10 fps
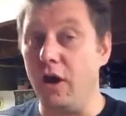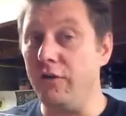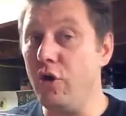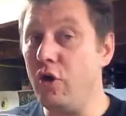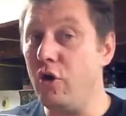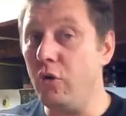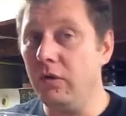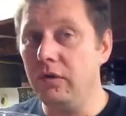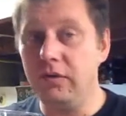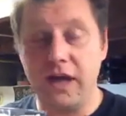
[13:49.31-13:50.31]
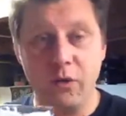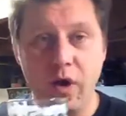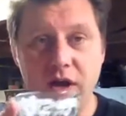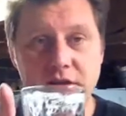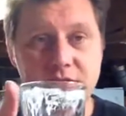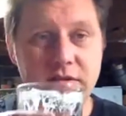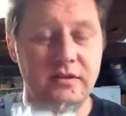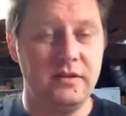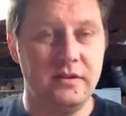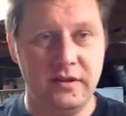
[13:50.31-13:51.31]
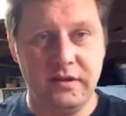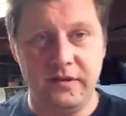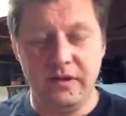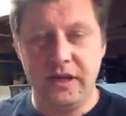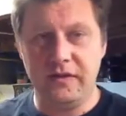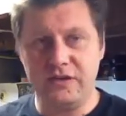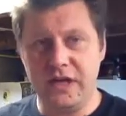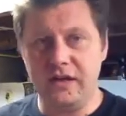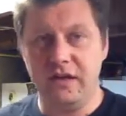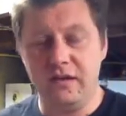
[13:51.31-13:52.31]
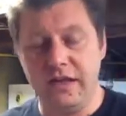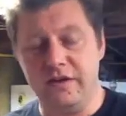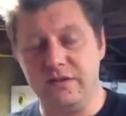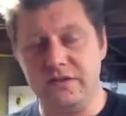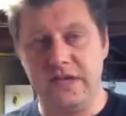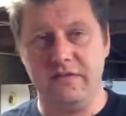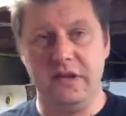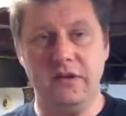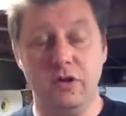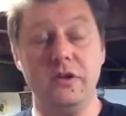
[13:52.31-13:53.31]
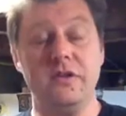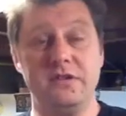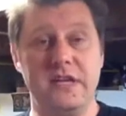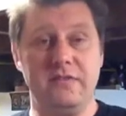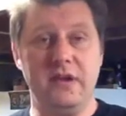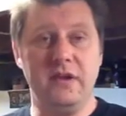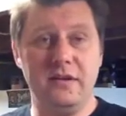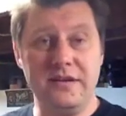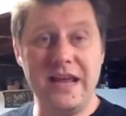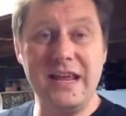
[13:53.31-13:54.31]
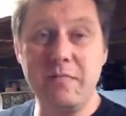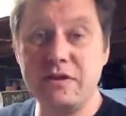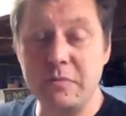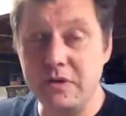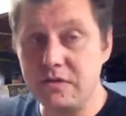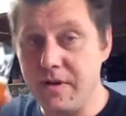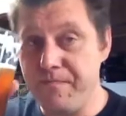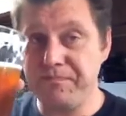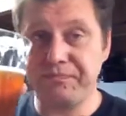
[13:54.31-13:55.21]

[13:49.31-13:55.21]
Although I was in the shed earlier this evening, taking measurements.